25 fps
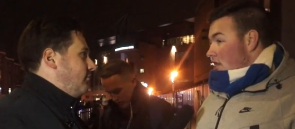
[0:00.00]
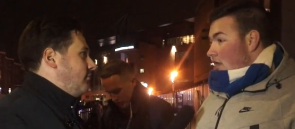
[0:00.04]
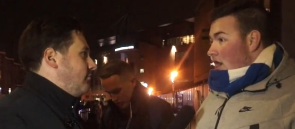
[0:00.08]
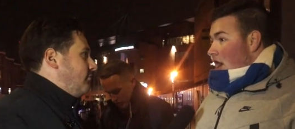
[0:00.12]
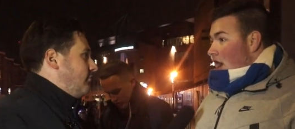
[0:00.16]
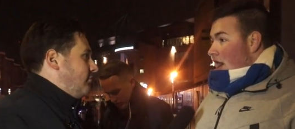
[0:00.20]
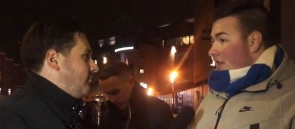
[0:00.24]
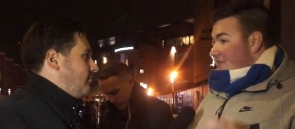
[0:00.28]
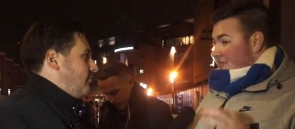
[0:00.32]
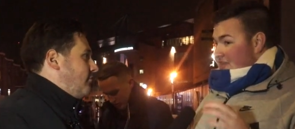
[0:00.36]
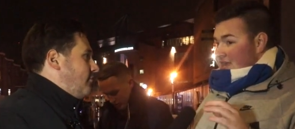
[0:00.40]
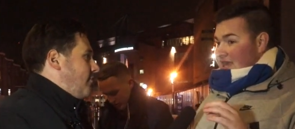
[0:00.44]

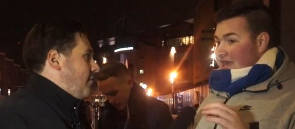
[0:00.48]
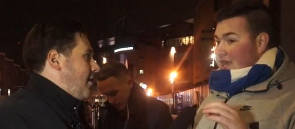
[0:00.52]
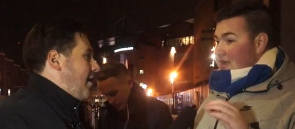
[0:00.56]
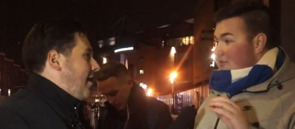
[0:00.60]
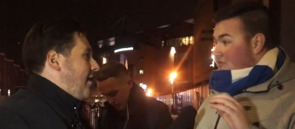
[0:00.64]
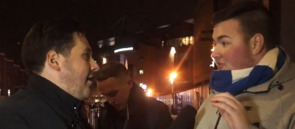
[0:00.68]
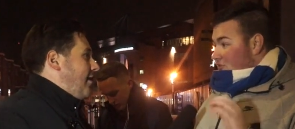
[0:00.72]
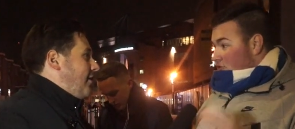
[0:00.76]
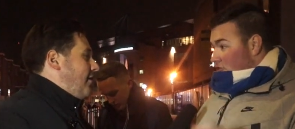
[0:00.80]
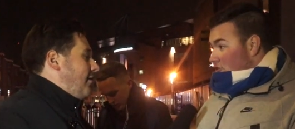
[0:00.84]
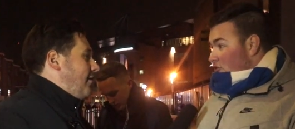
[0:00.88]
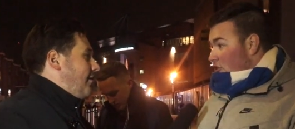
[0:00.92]
Speaker 1: I think he's
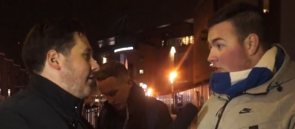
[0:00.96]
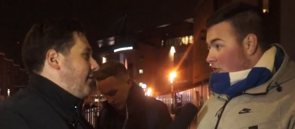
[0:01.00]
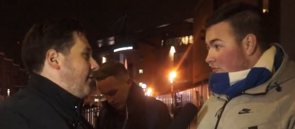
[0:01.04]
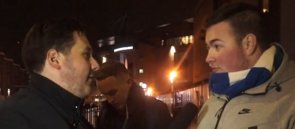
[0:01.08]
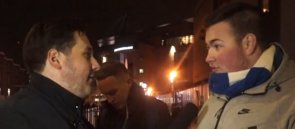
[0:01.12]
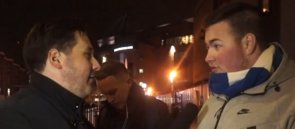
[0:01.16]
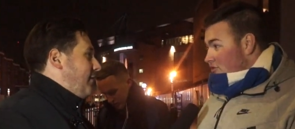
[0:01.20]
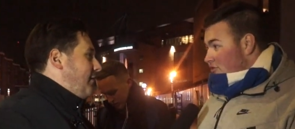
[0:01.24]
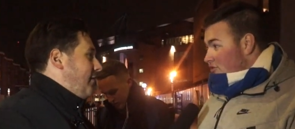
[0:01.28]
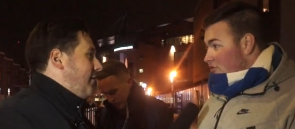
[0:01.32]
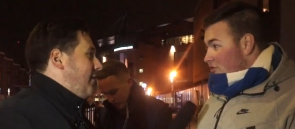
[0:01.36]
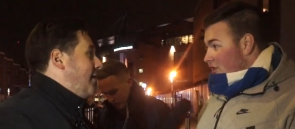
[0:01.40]
a good
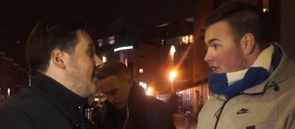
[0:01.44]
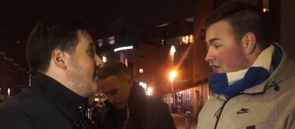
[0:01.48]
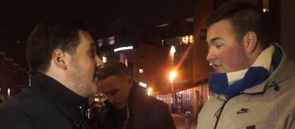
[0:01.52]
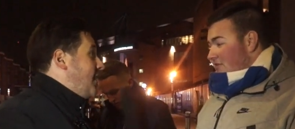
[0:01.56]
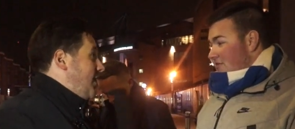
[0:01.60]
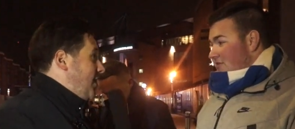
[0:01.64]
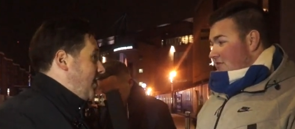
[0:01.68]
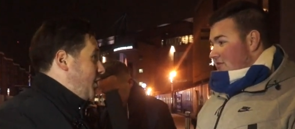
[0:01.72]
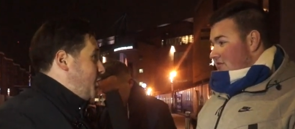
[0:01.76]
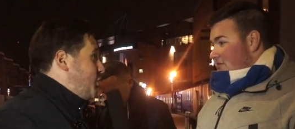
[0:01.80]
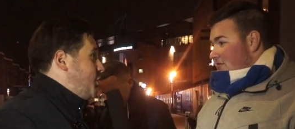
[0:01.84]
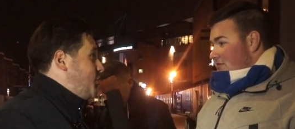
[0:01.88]
option. He's
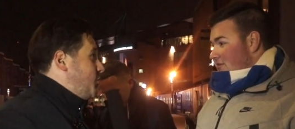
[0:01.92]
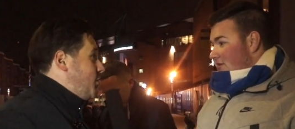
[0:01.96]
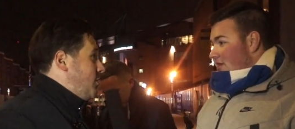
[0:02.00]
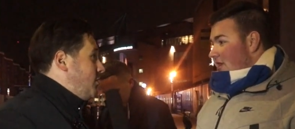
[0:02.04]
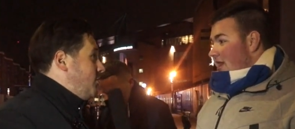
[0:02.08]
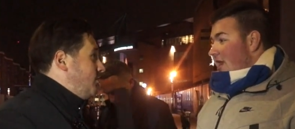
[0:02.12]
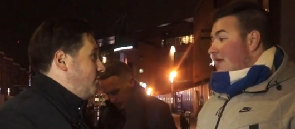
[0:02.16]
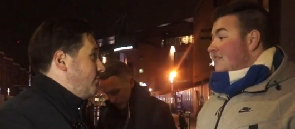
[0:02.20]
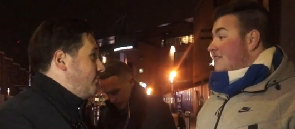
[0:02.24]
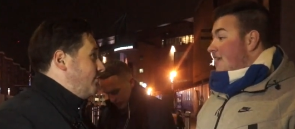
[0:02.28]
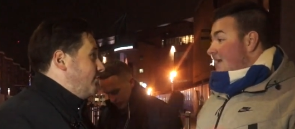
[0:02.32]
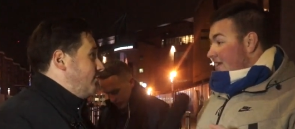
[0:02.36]
English as well.
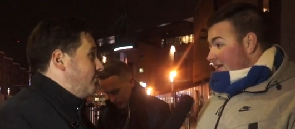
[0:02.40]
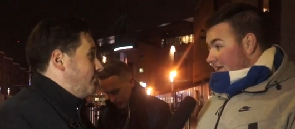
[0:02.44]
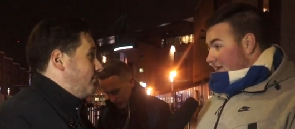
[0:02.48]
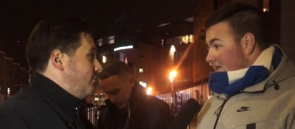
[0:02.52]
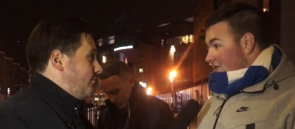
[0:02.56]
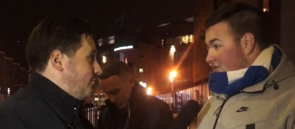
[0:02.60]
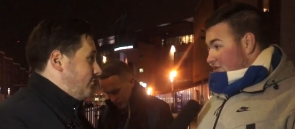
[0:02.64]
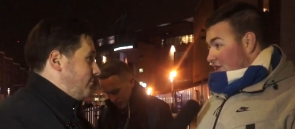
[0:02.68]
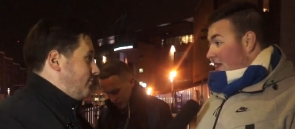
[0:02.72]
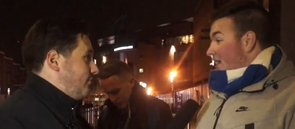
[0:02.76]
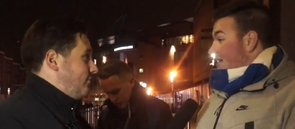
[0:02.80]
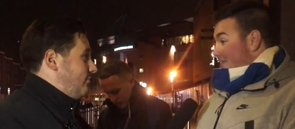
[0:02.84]
He's
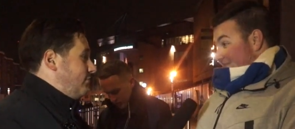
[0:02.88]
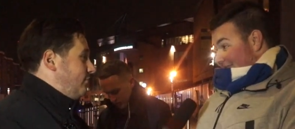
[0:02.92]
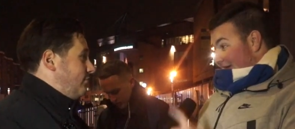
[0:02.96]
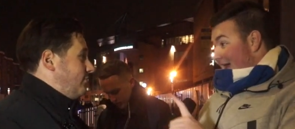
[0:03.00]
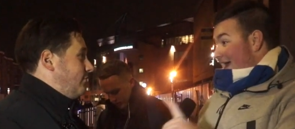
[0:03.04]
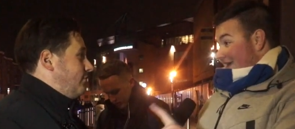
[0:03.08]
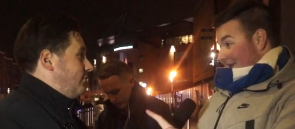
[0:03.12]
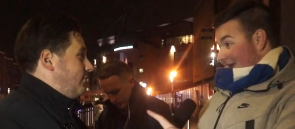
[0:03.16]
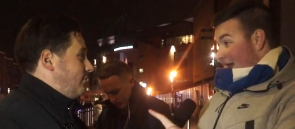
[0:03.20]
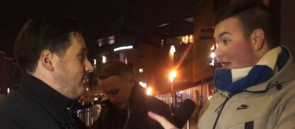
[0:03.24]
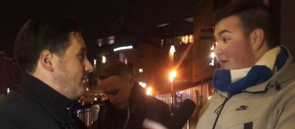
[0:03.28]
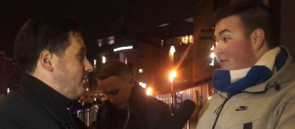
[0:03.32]
English. Uh,
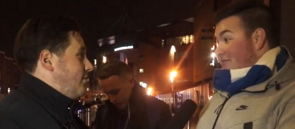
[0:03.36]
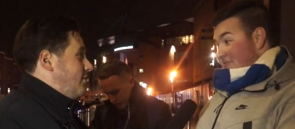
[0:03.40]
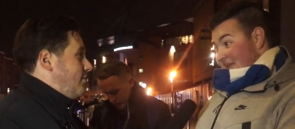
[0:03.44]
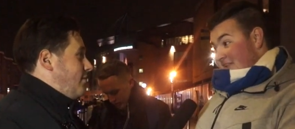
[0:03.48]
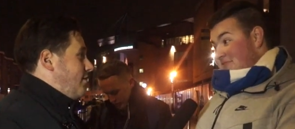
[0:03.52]
that counts.